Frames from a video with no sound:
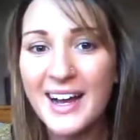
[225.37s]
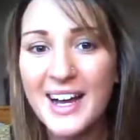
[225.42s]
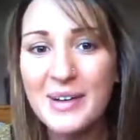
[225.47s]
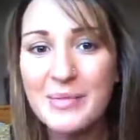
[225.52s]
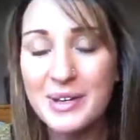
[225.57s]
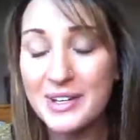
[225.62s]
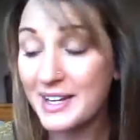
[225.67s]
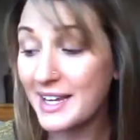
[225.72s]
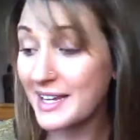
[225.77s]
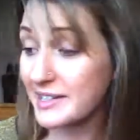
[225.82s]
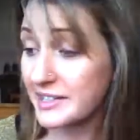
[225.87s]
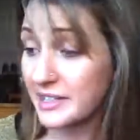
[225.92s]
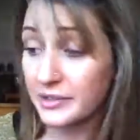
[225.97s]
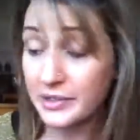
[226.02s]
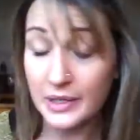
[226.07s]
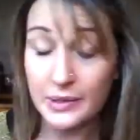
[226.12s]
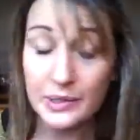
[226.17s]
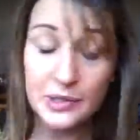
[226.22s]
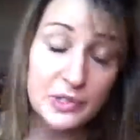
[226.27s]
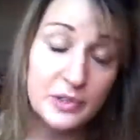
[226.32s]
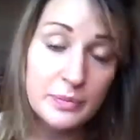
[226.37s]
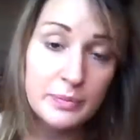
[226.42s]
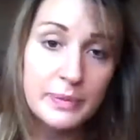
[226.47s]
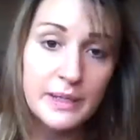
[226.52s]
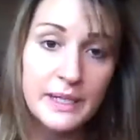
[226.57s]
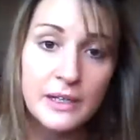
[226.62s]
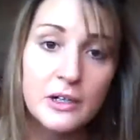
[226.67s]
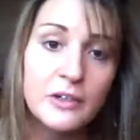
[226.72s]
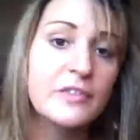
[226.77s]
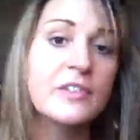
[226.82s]
Next I'll go on to
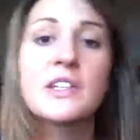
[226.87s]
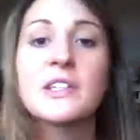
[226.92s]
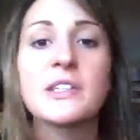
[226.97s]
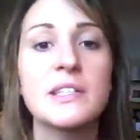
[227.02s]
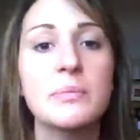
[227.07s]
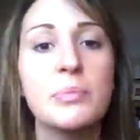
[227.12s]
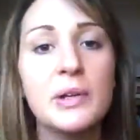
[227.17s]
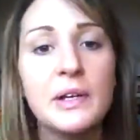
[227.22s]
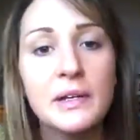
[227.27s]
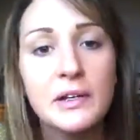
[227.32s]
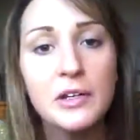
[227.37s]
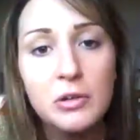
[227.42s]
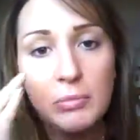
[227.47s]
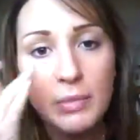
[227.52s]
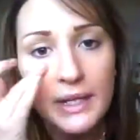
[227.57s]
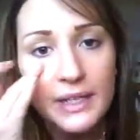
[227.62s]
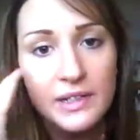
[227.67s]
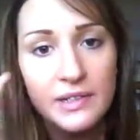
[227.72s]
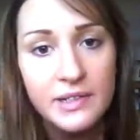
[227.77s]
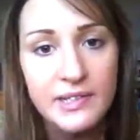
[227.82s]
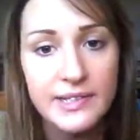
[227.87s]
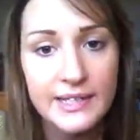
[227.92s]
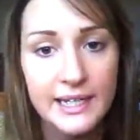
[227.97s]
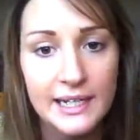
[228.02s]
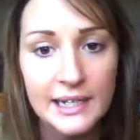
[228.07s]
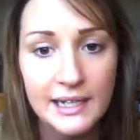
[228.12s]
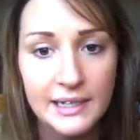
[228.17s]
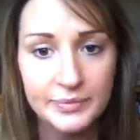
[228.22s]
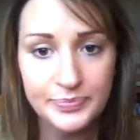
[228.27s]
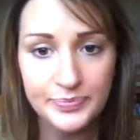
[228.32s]
be obviously putting on my
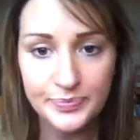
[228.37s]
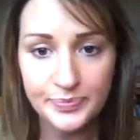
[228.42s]
concealer,